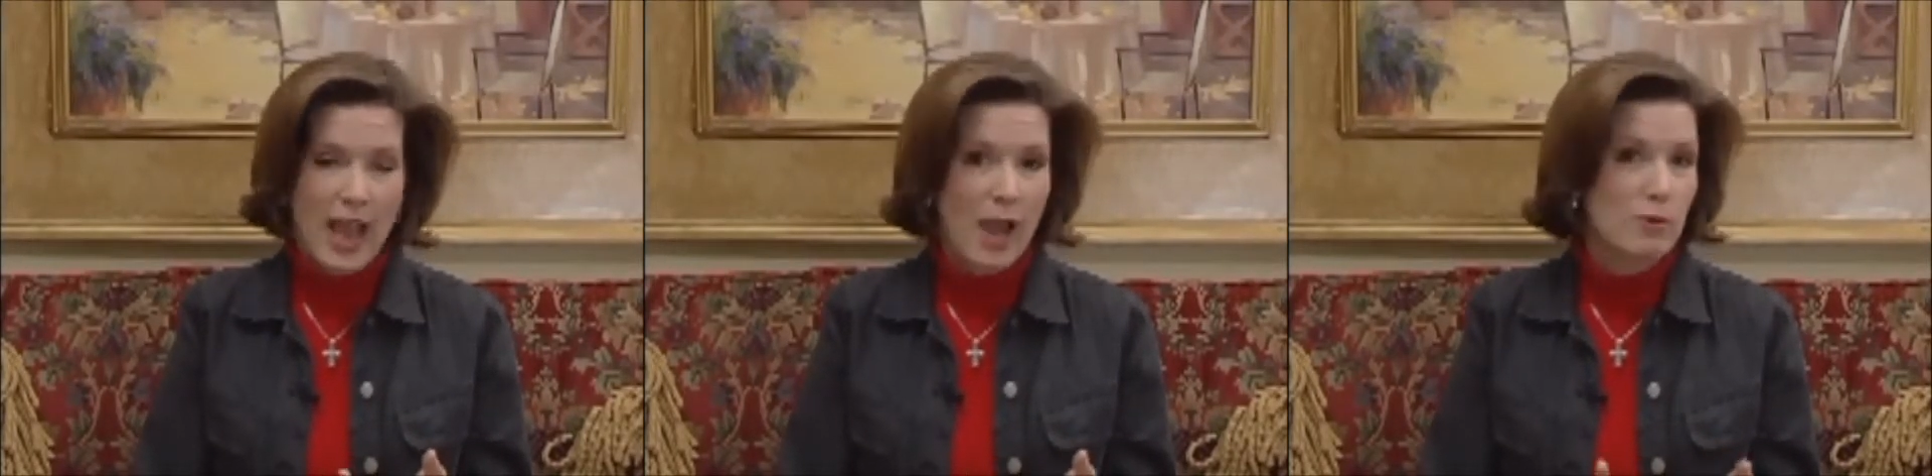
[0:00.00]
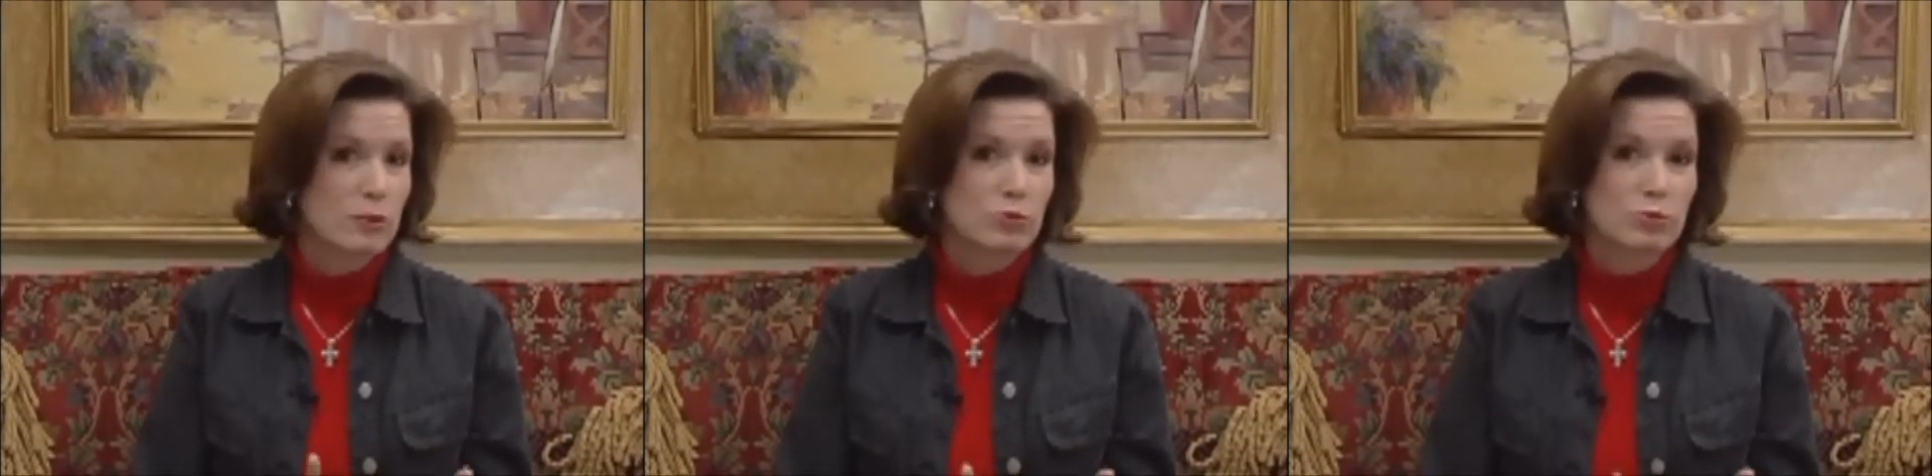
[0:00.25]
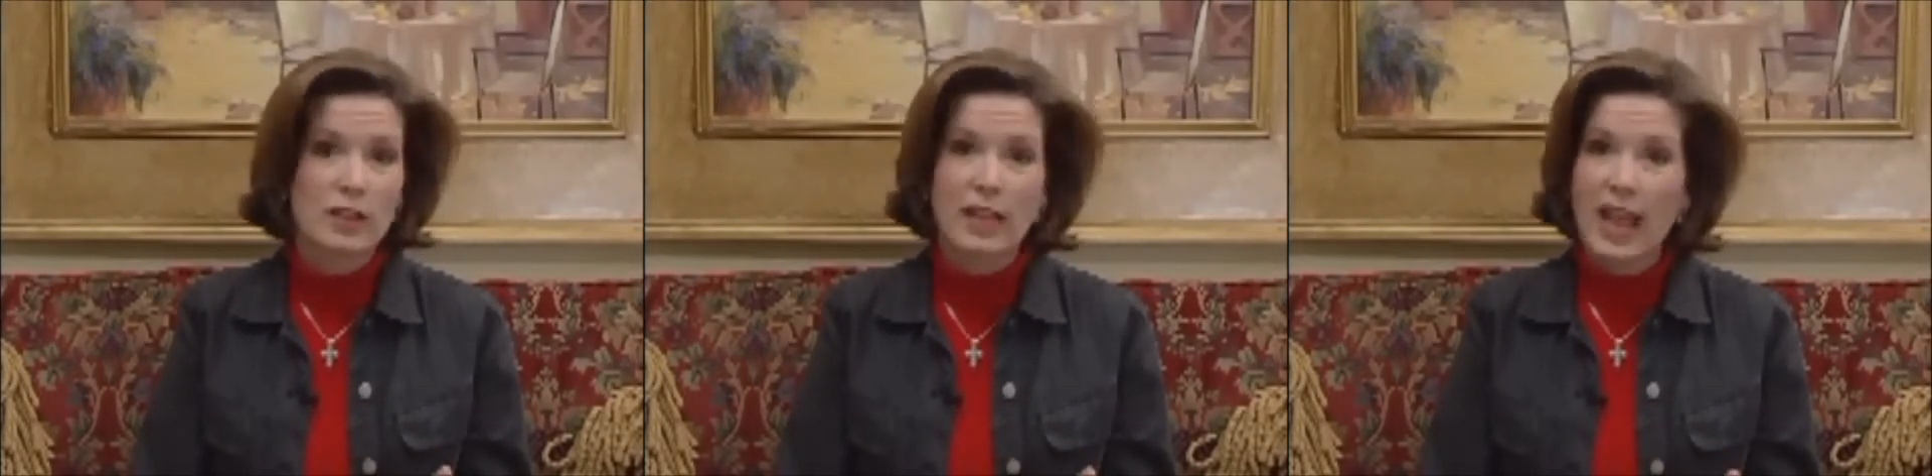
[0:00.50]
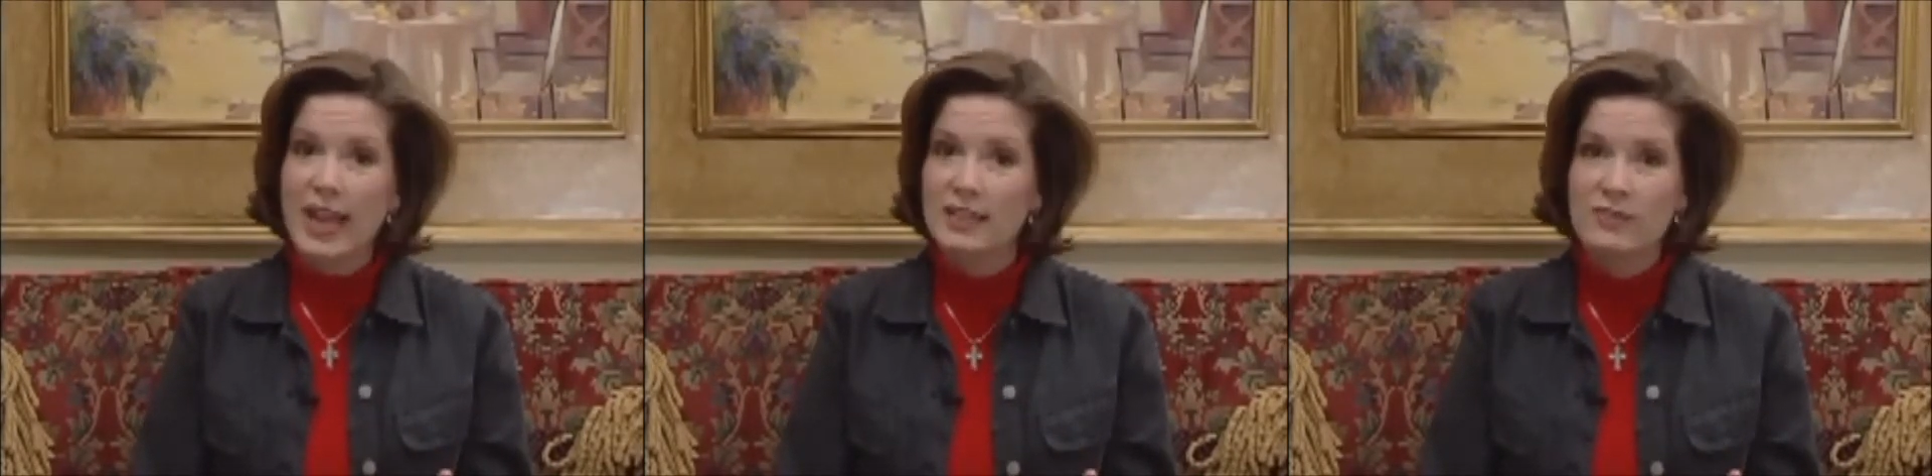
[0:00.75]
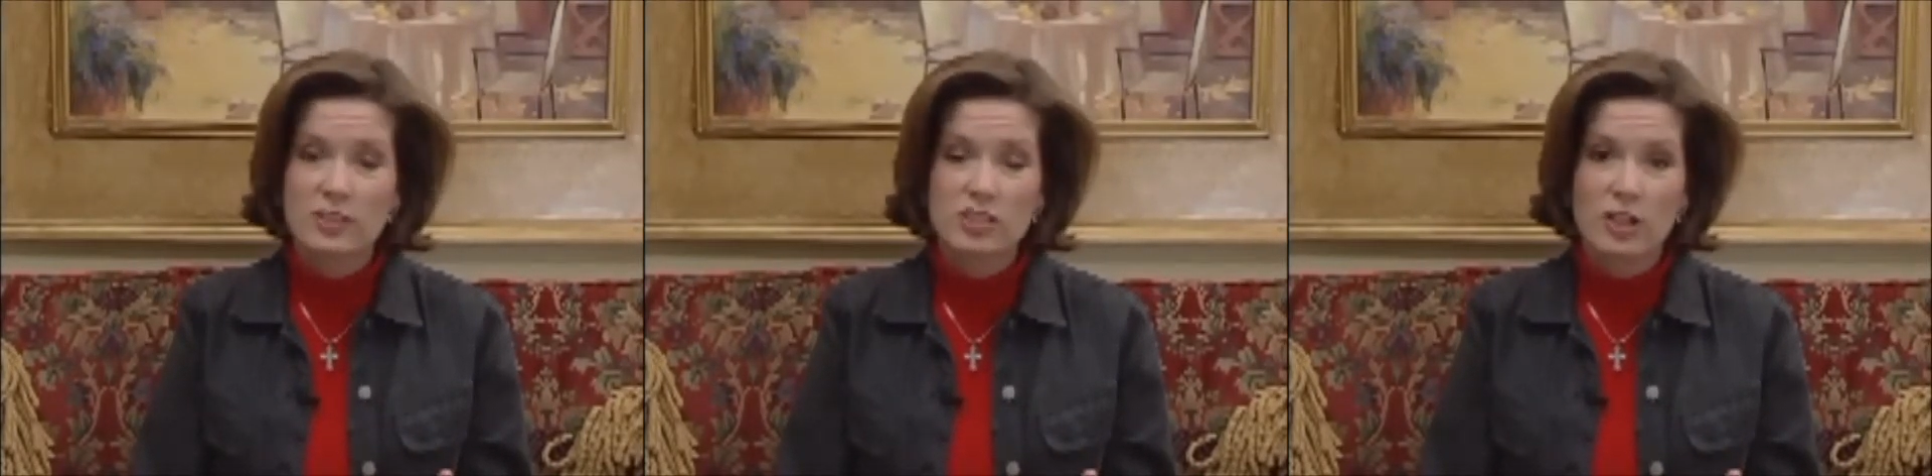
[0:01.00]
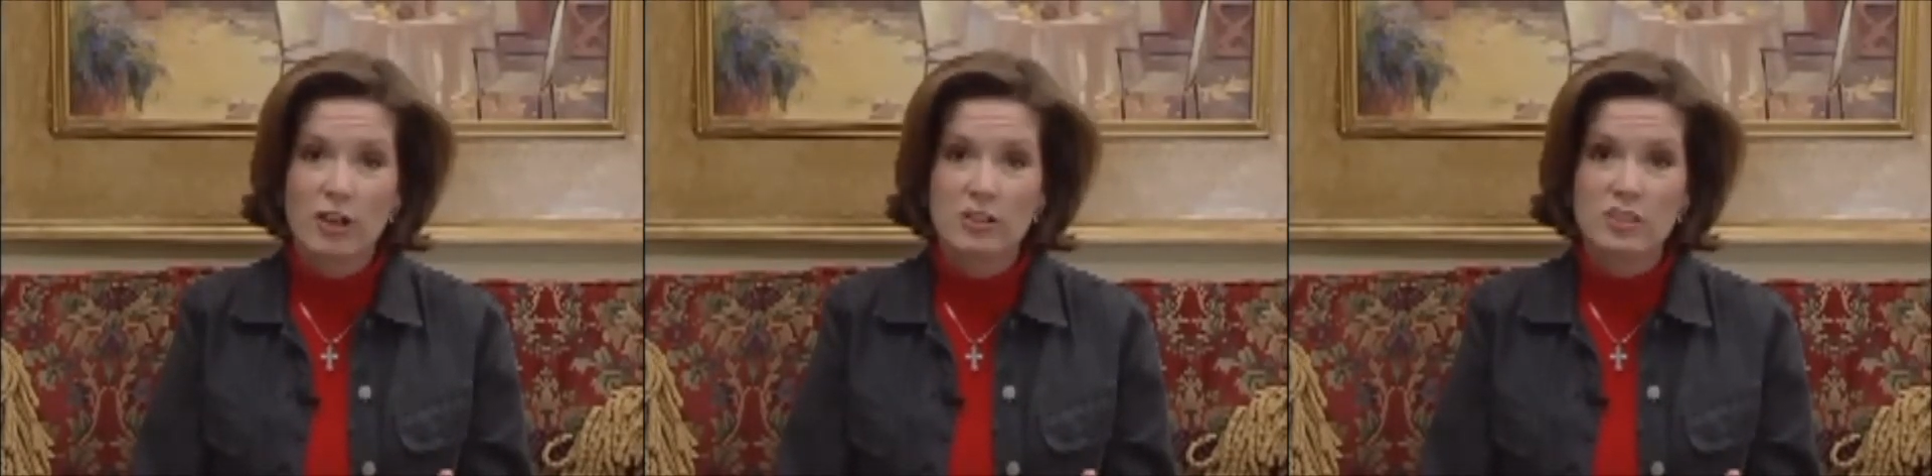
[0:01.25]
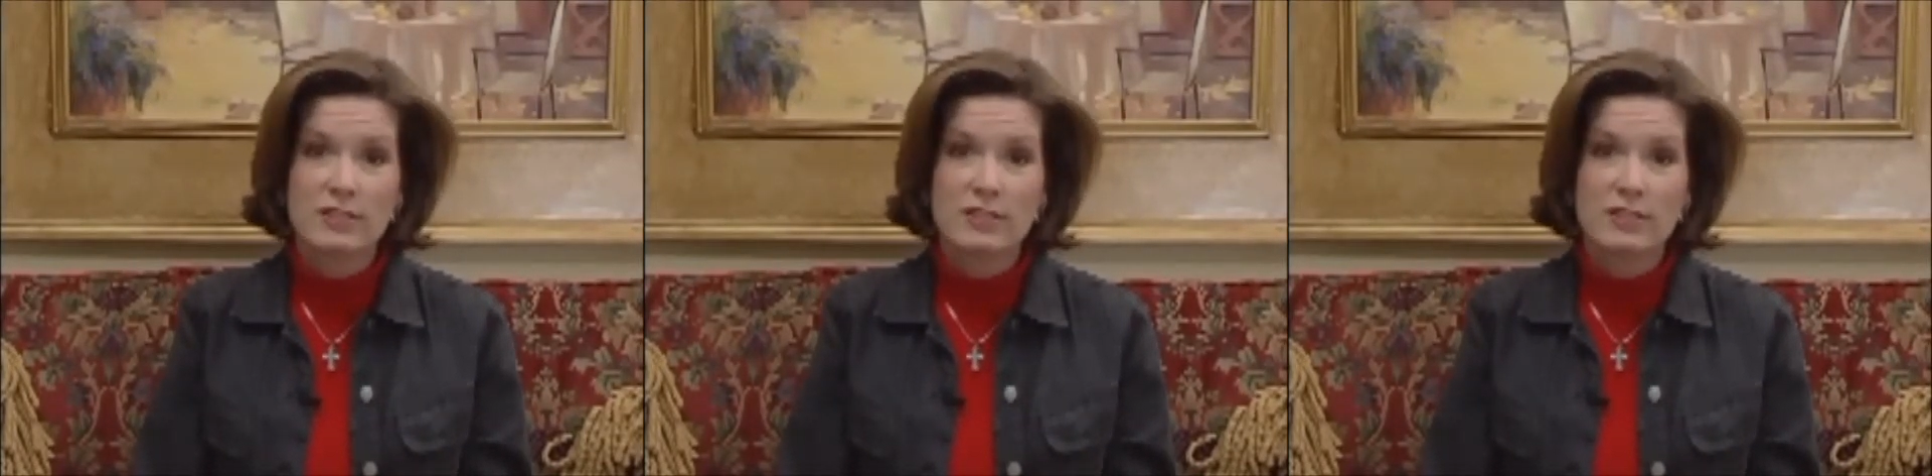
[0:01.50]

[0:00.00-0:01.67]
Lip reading: I was real active in church.